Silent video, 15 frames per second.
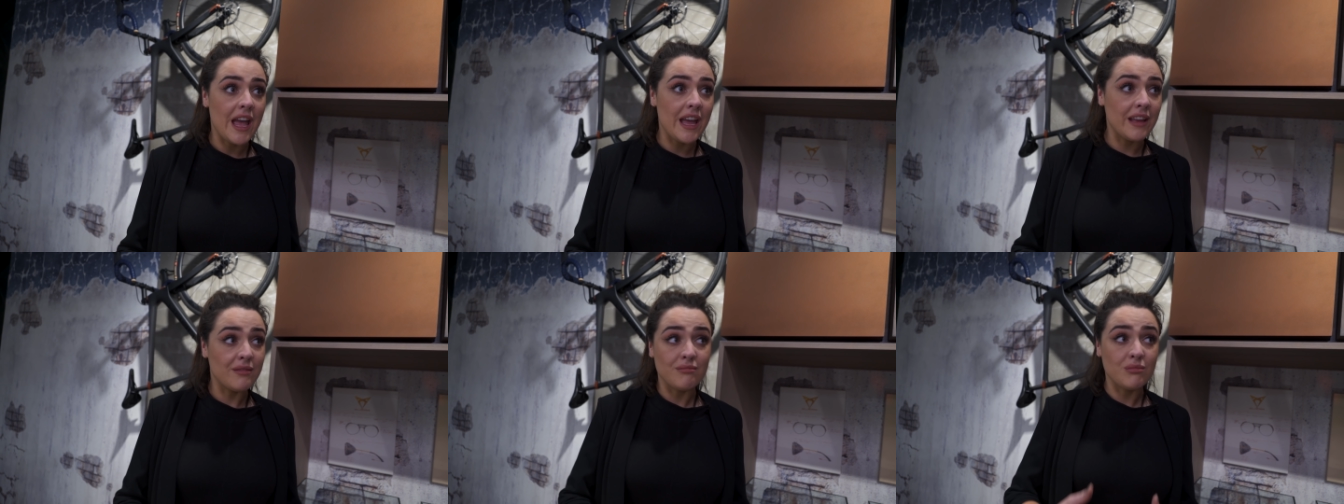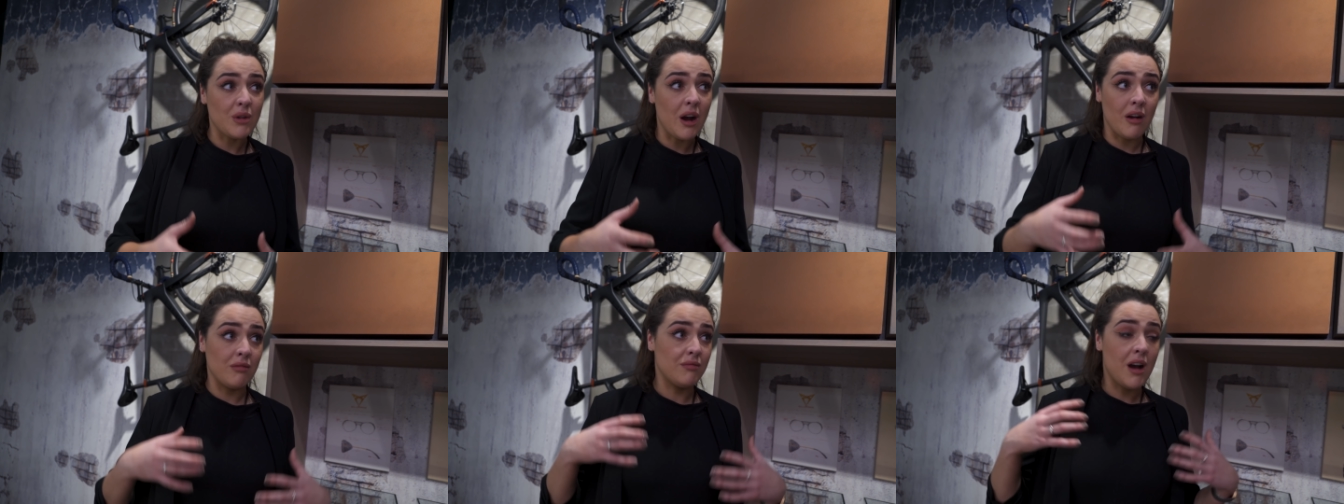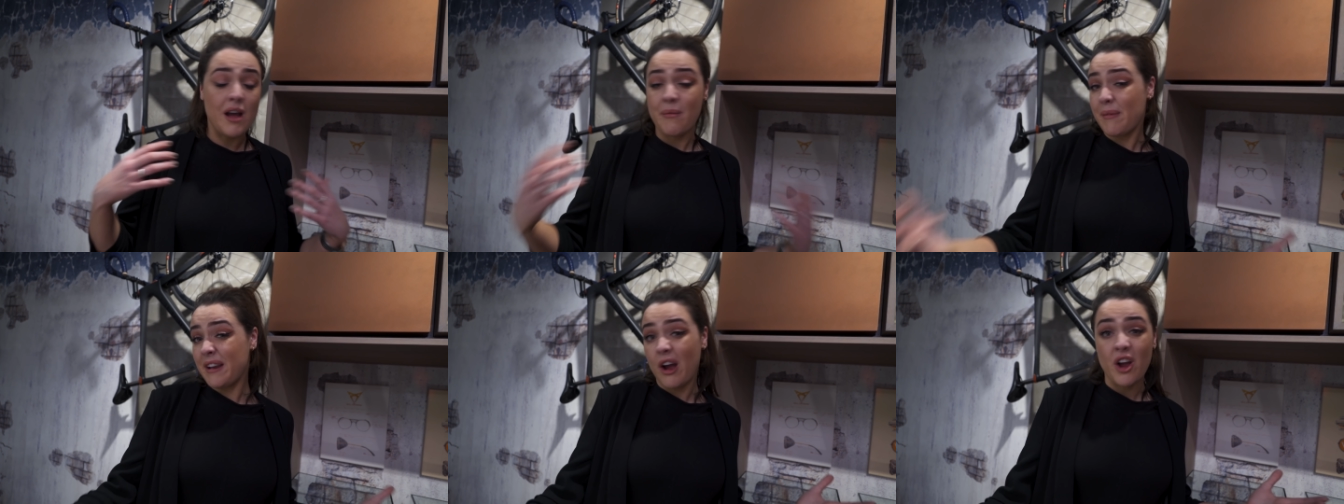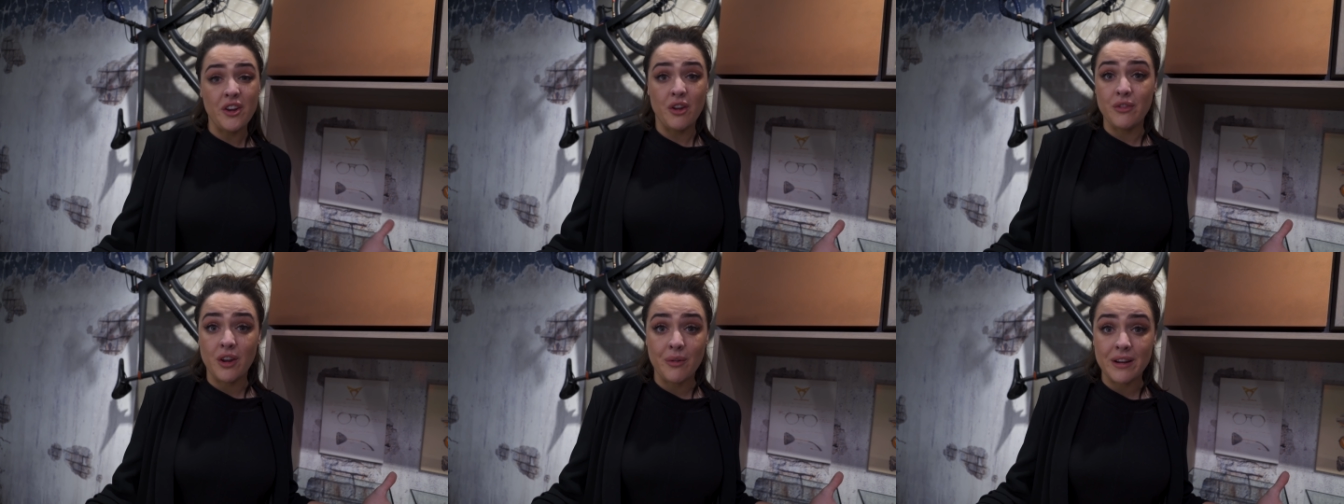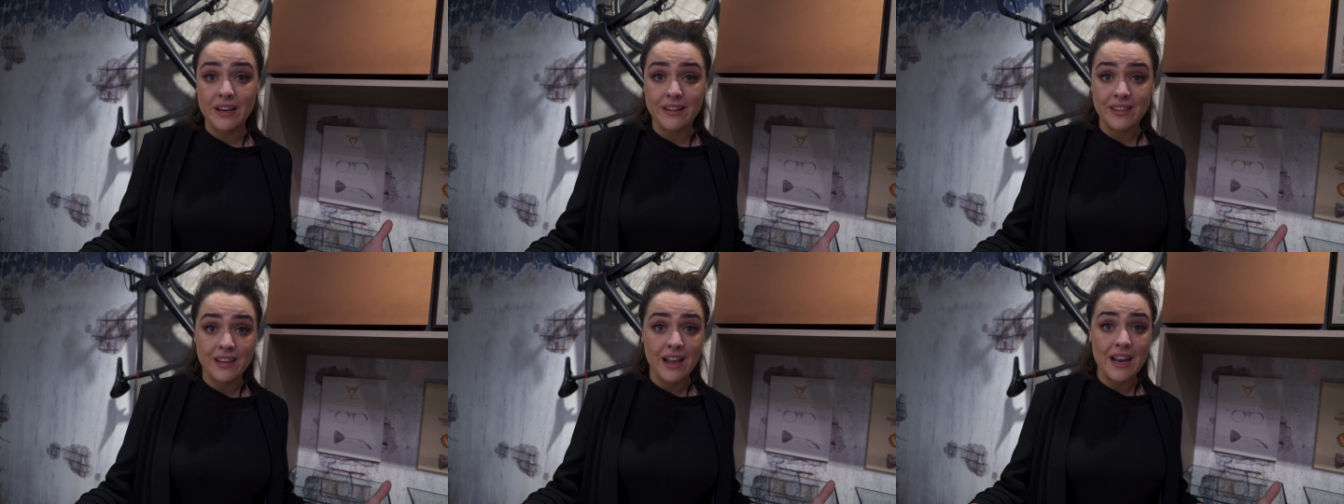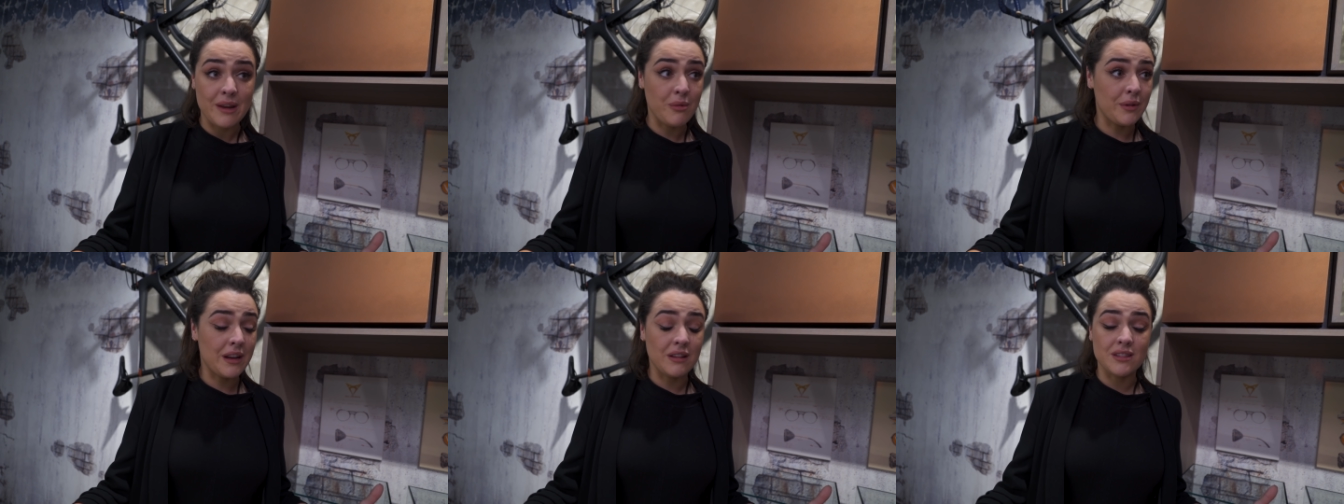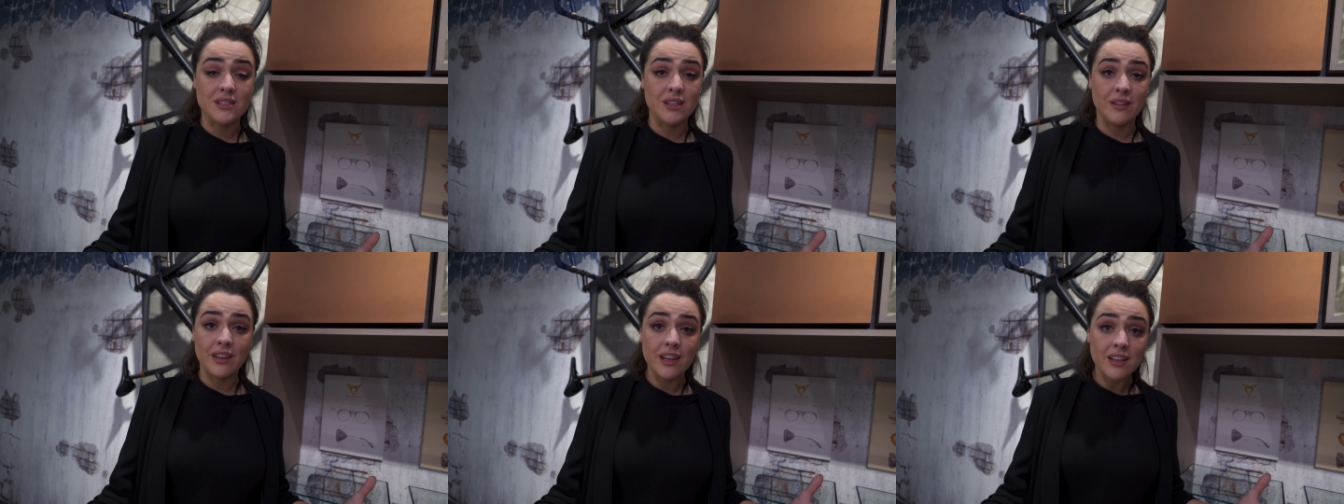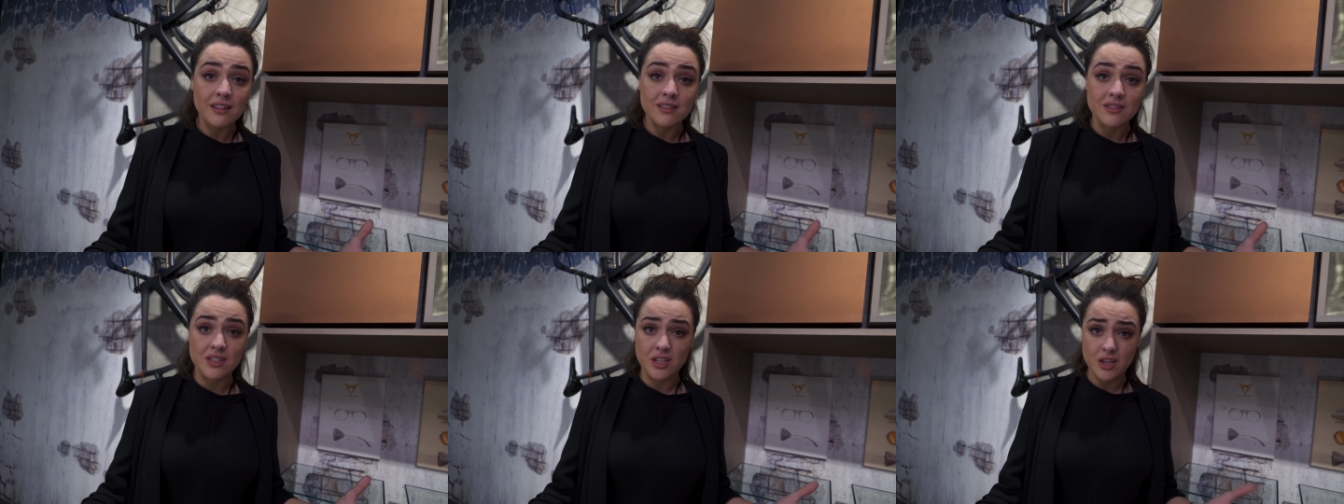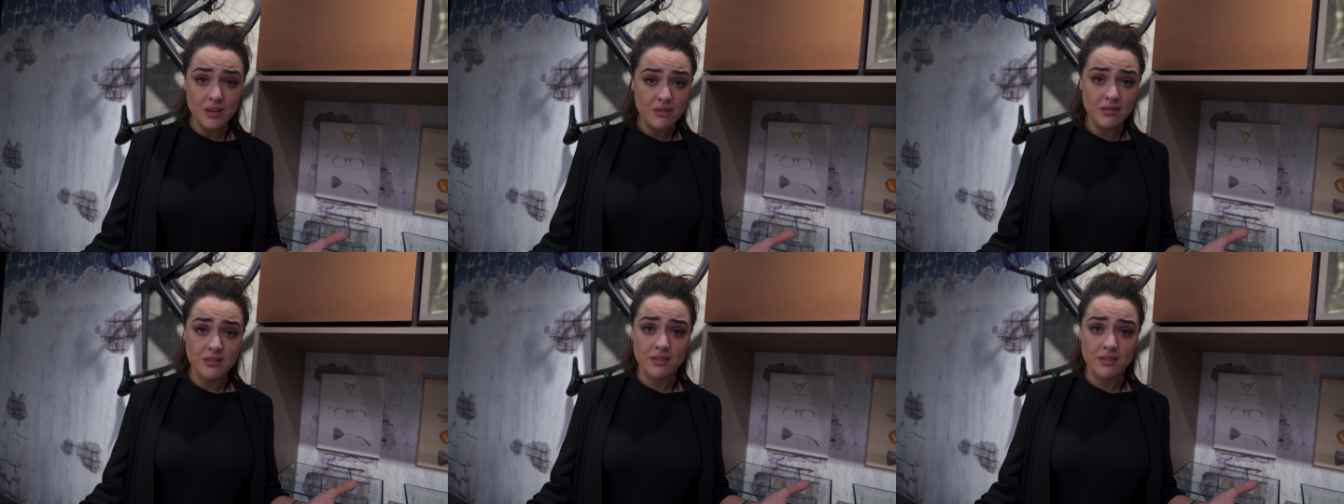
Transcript: In well, I mean, I don't know anyone else doing it. Do you?